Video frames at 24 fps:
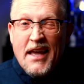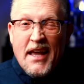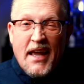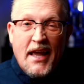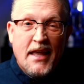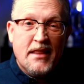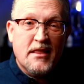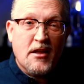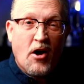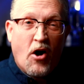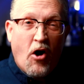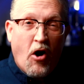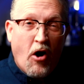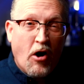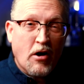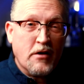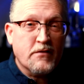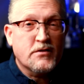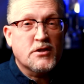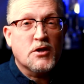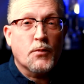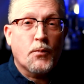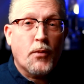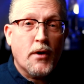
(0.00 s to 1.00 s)
In the heart of
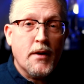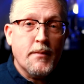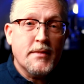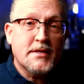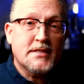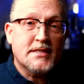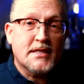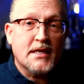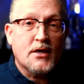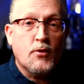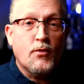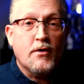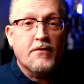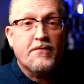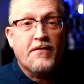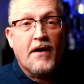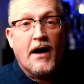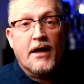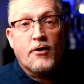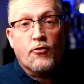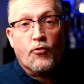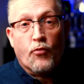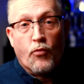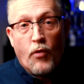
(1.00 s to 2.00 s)
Supremacy, we
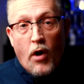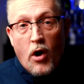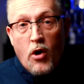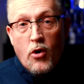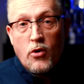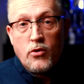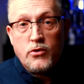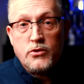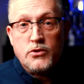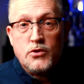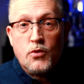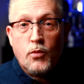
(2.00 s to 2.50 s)
find rose,